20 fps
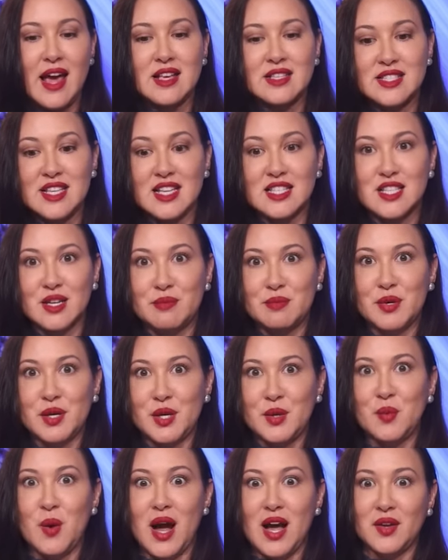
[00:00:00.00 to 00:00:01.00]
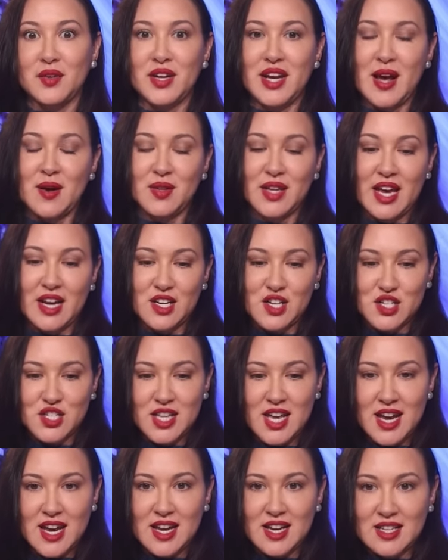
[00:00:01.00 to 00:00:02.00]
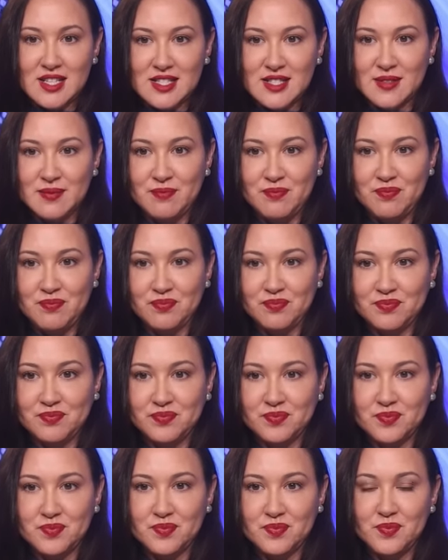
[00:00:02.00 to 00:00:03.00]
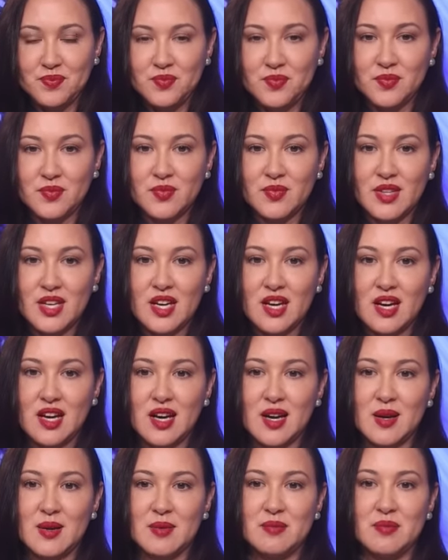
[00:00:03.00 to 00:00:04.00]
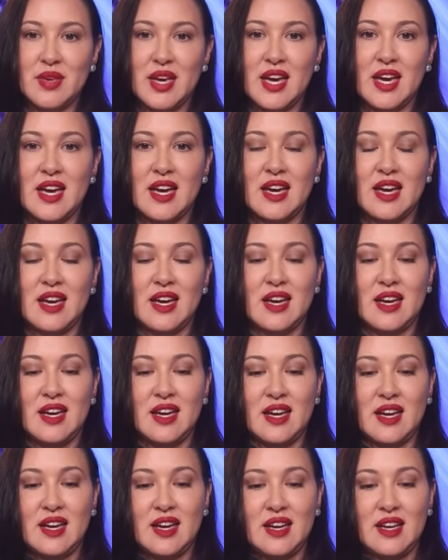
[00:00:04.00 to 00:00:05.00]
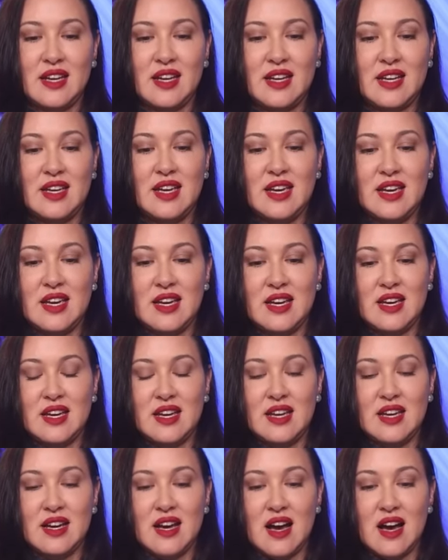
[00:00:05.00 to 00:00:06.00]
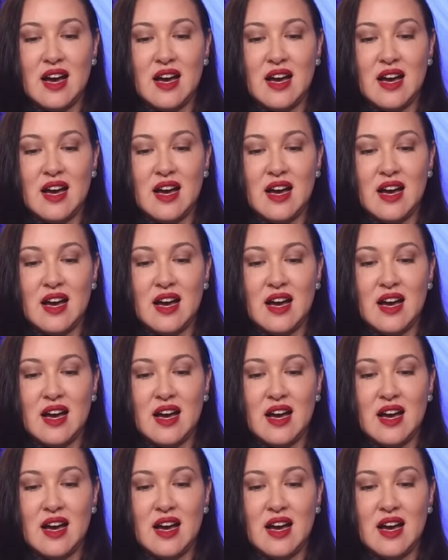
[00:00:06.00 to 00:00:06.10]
has said some pretty wild and outlandish things. Um, he